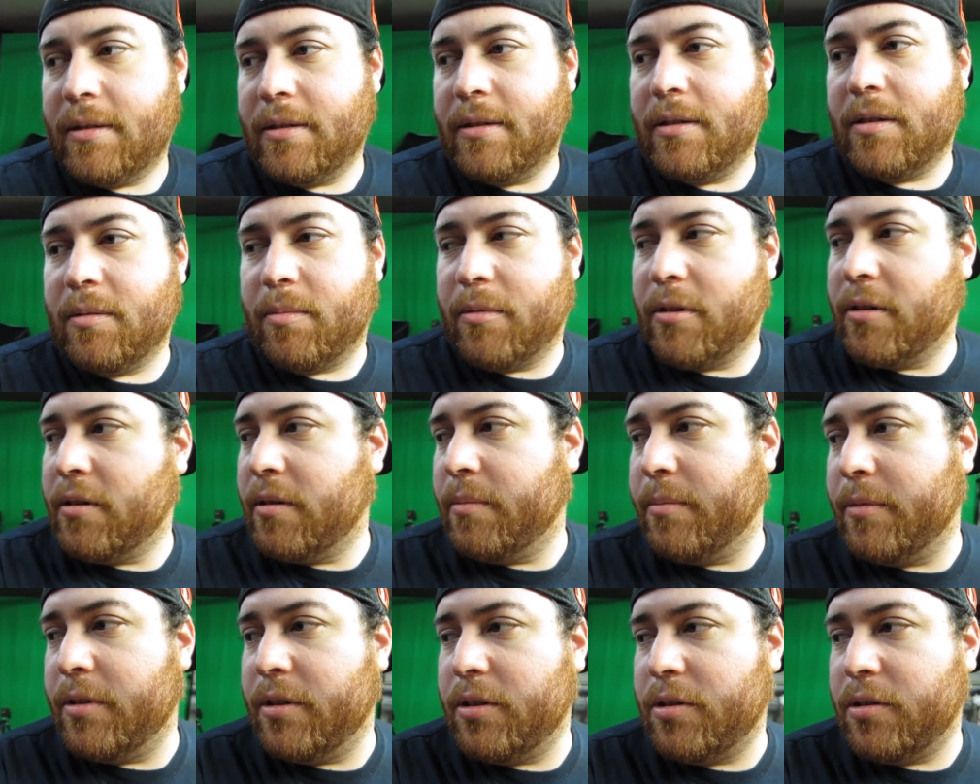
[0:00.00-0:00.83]
tomorrow
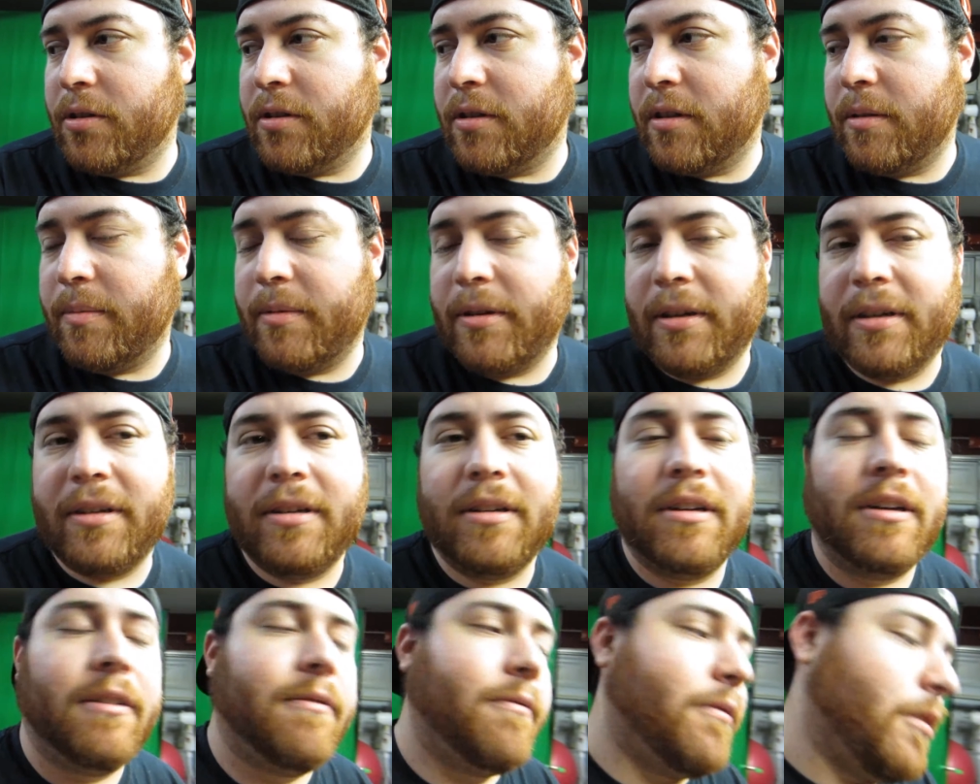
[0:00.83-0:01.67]
I'm gonna enjoy sleeping in,
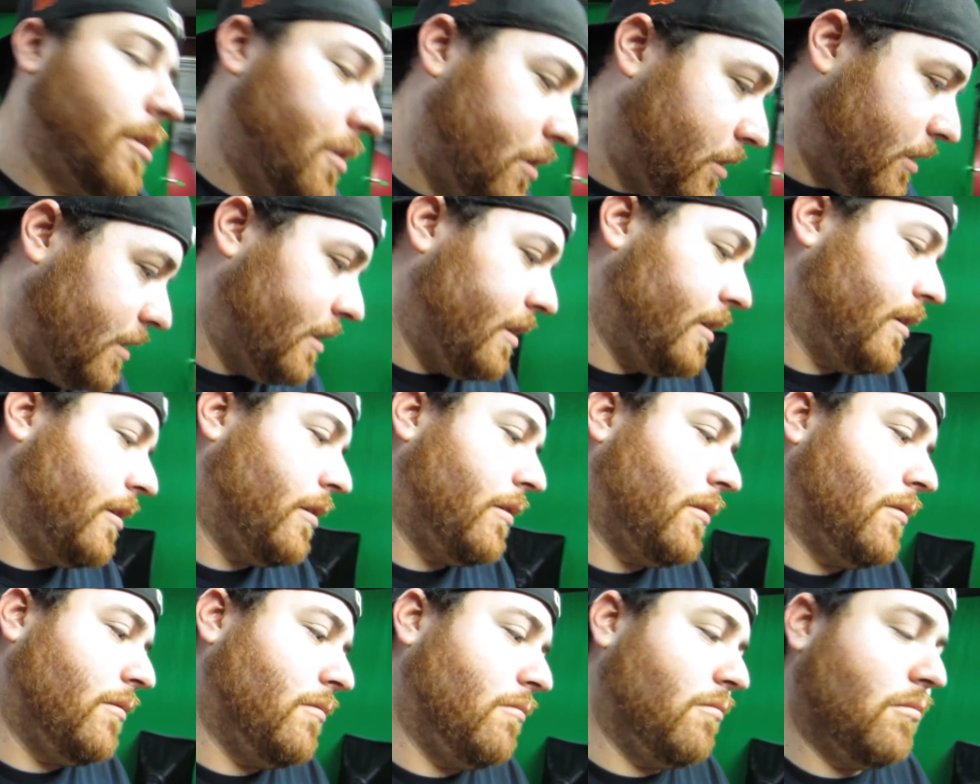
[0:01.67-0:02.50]
and I finally gotta
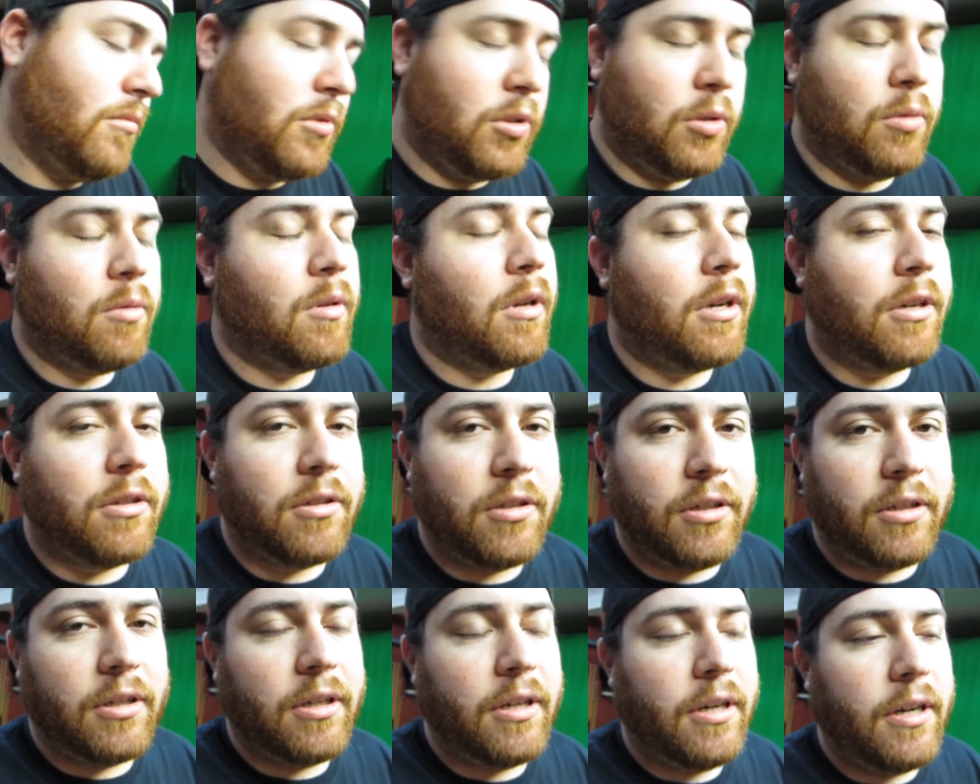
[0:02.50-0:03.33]
do
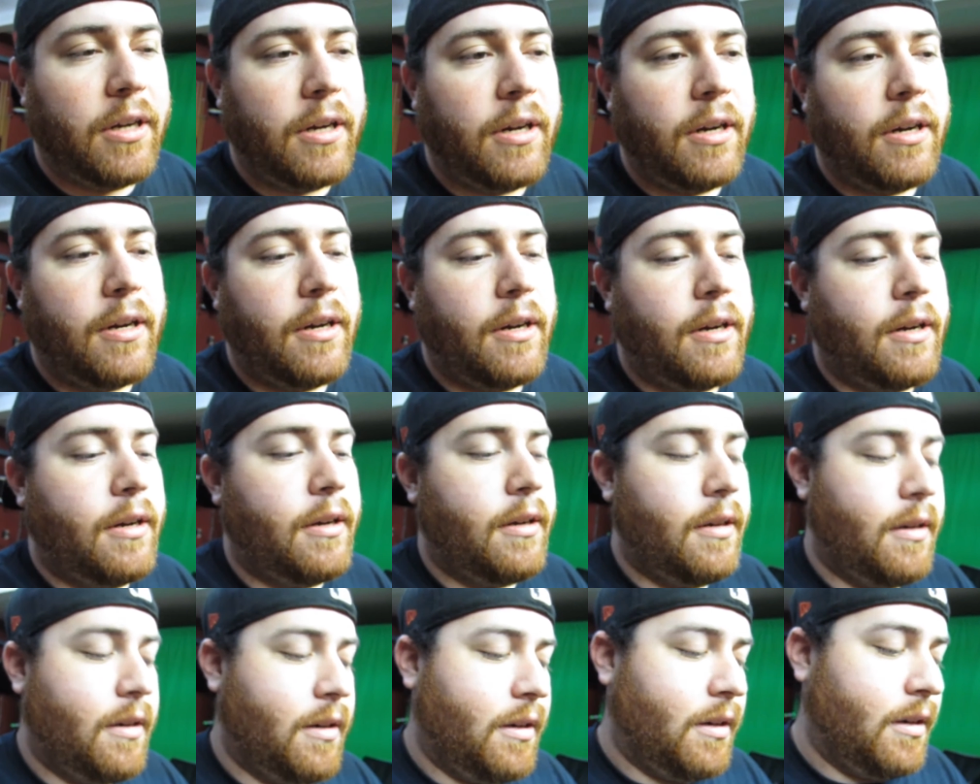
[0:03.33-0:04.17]
laundry.
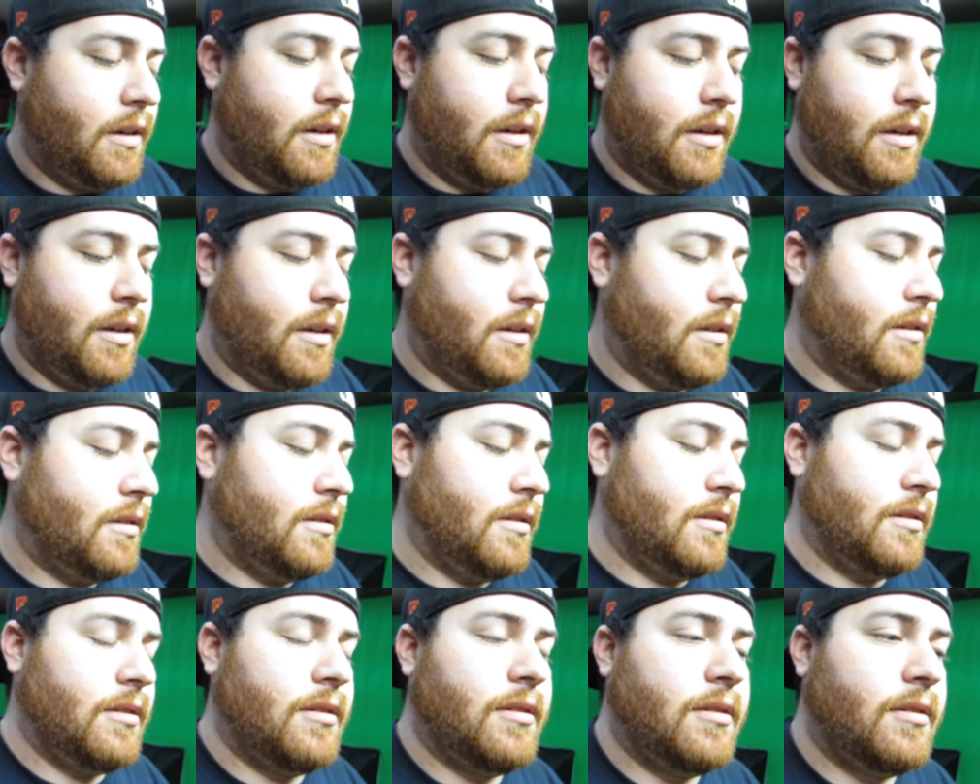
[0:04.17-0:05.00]
Uh,
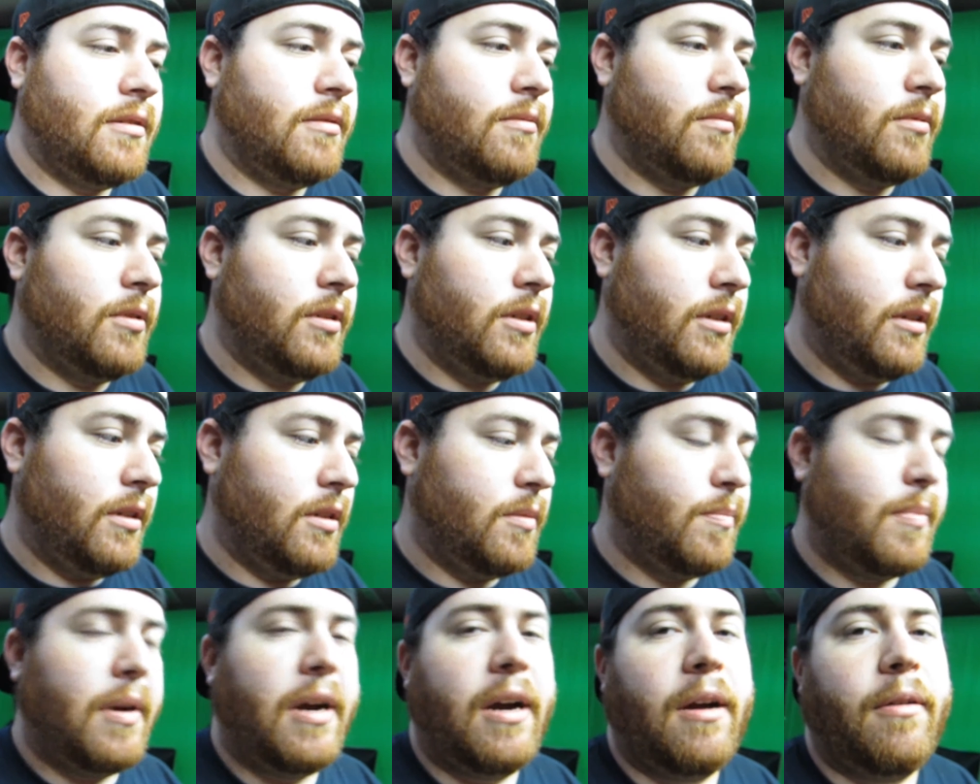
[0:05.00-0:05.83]
this ridiculous
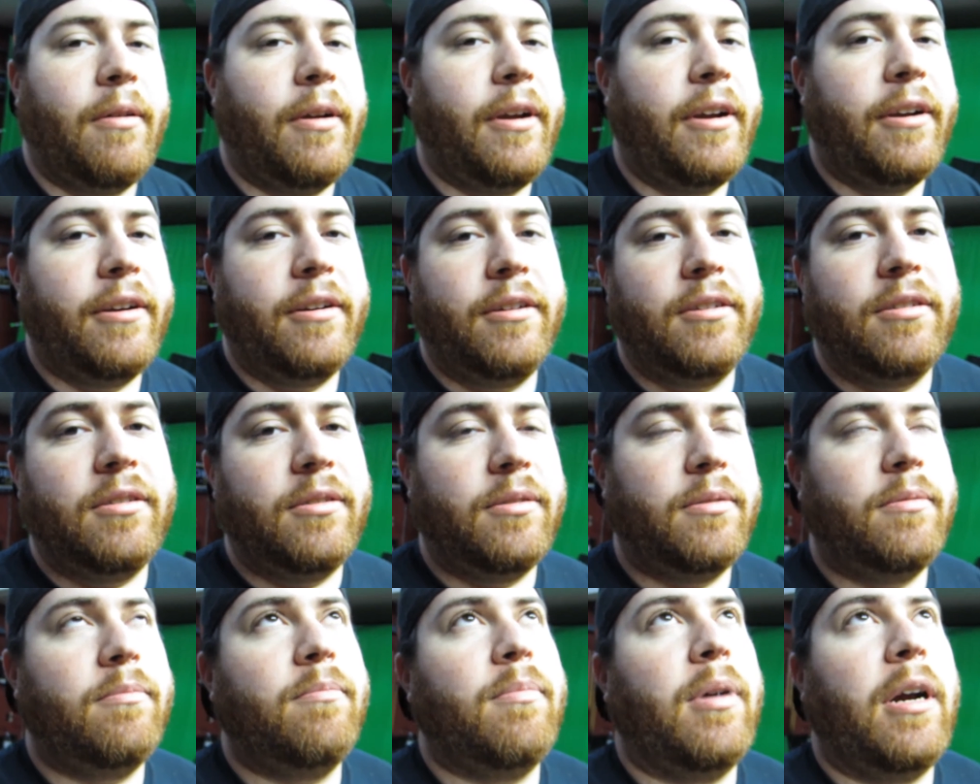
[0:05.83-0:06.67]
pile right here,
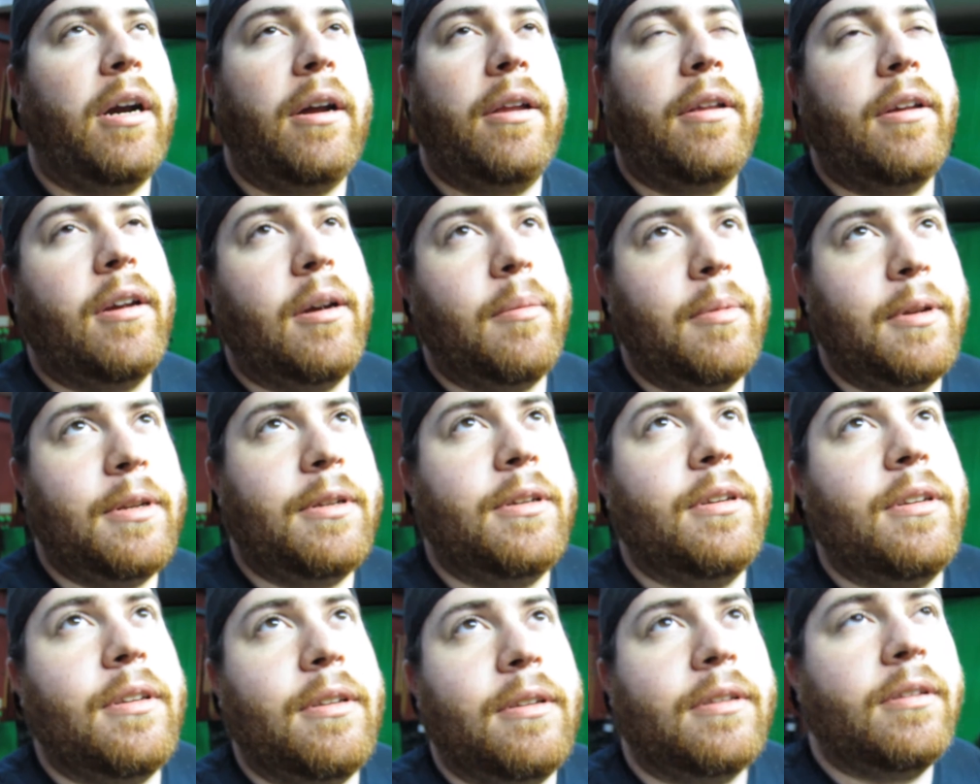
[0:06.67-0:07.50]
just piling up. I
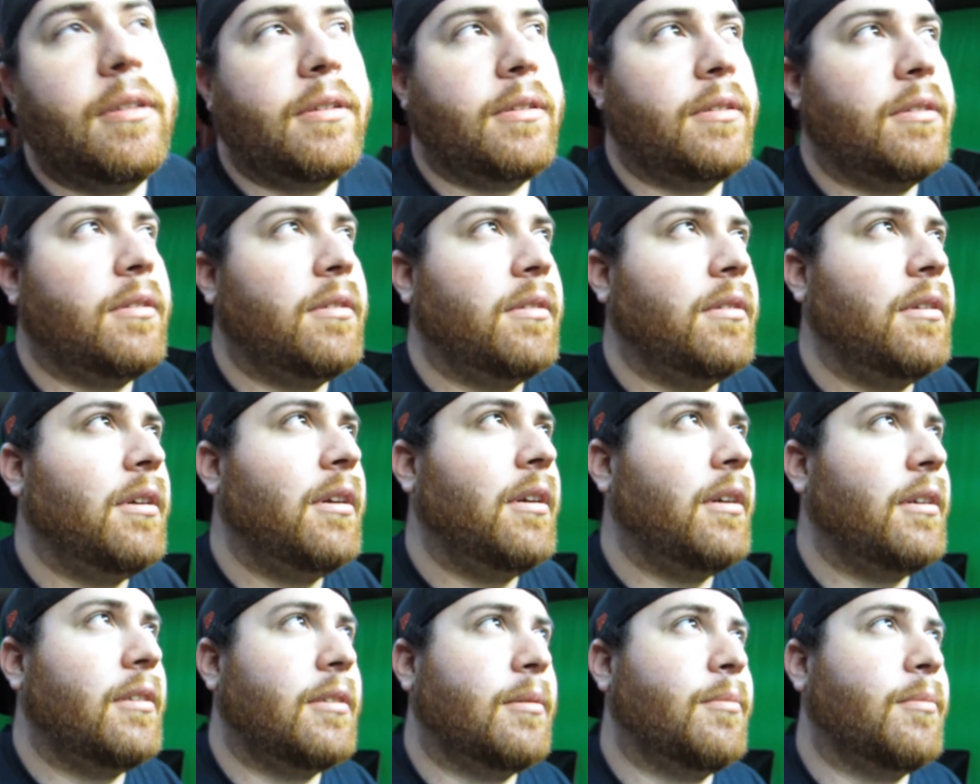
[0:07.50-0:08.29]
need, because